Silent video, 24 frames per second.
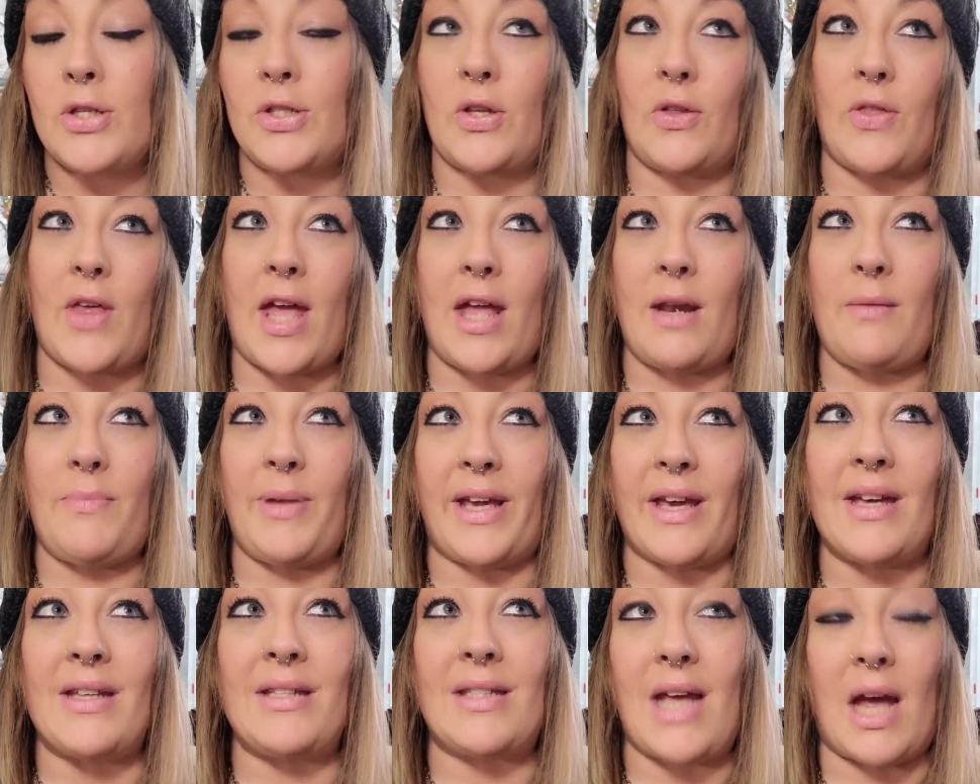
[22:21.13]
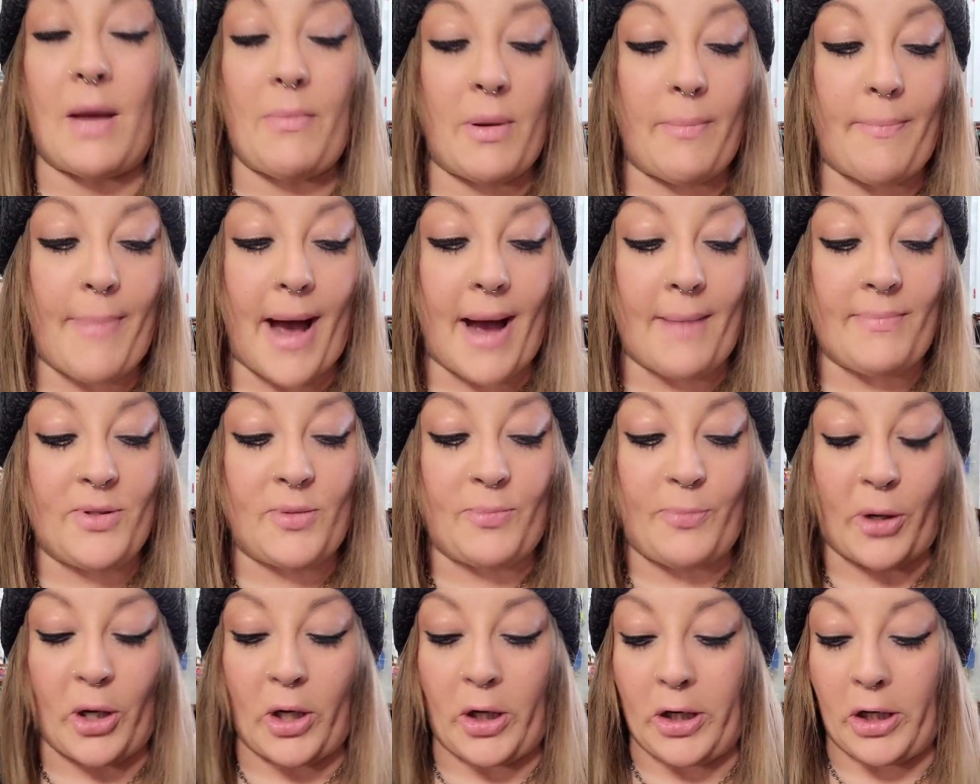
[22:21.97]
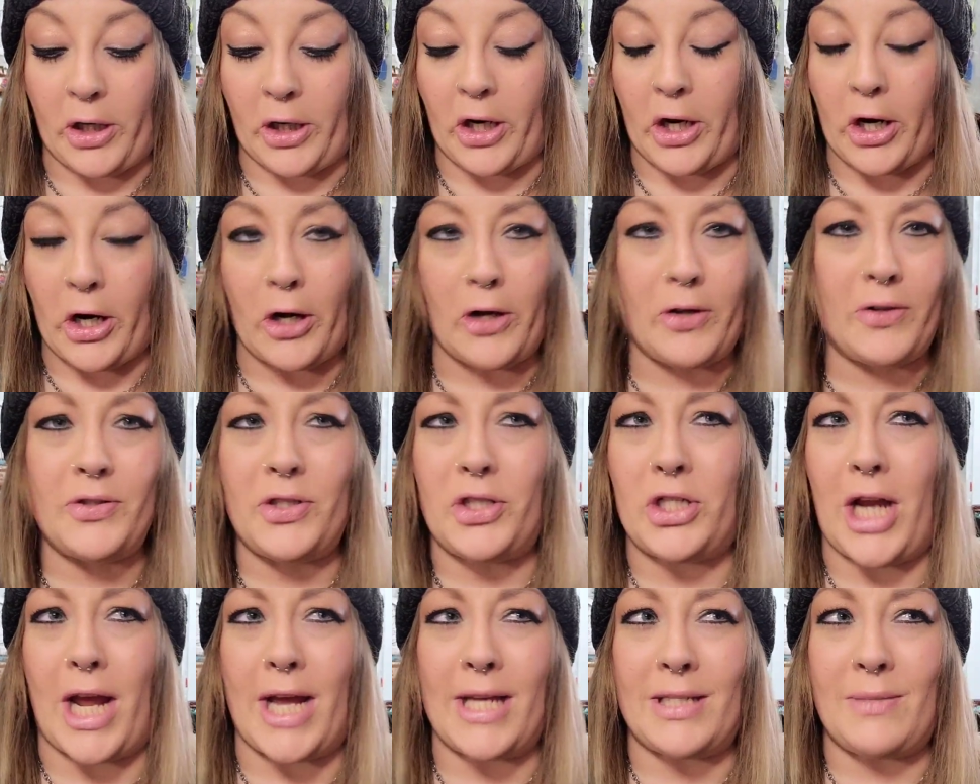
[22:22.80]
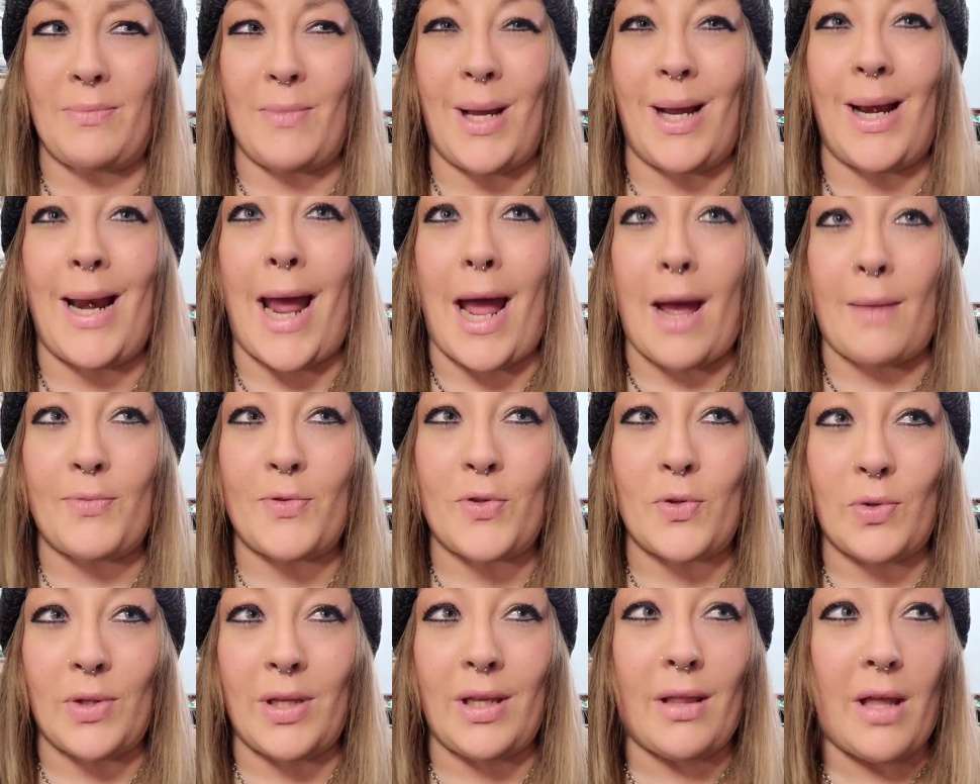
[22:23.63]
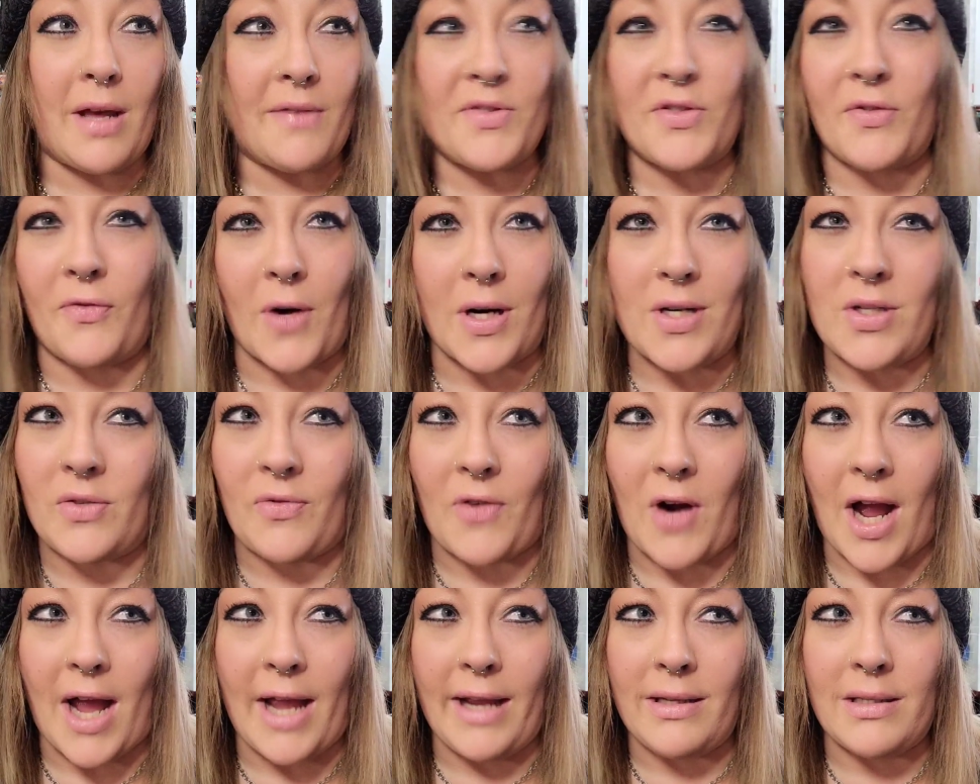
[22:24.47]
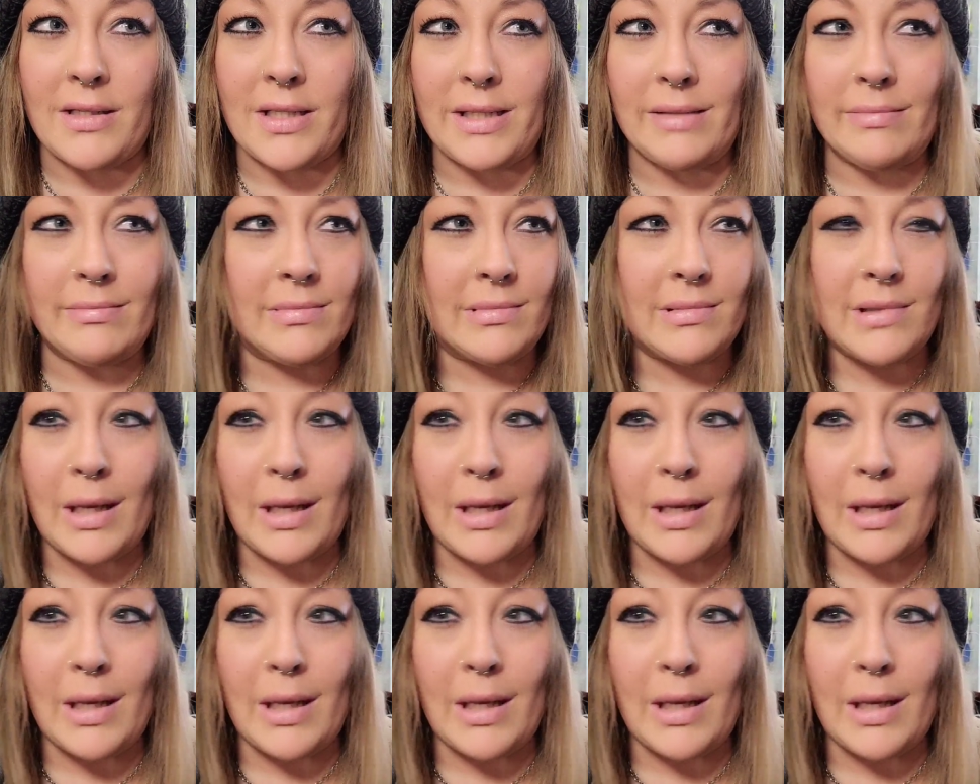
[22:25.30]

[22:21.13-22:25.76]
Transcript: So then because I'm a Bob's Burger girl, Jasmine absolutely loves french fries.